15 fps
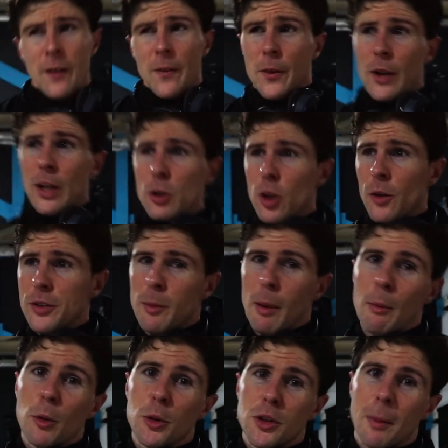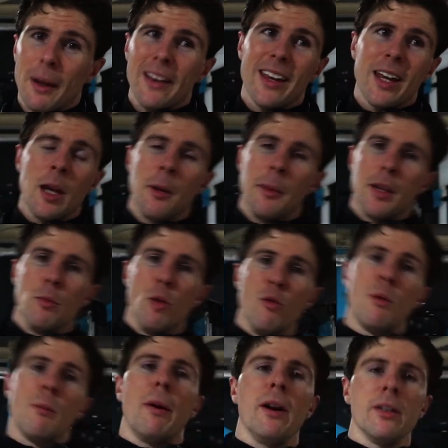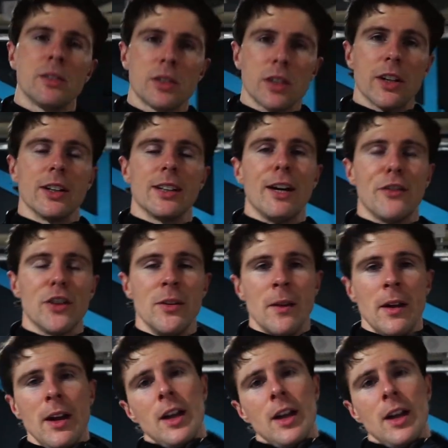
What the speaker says: Now this offers a bit more stability, but the movement pattern's slightly different.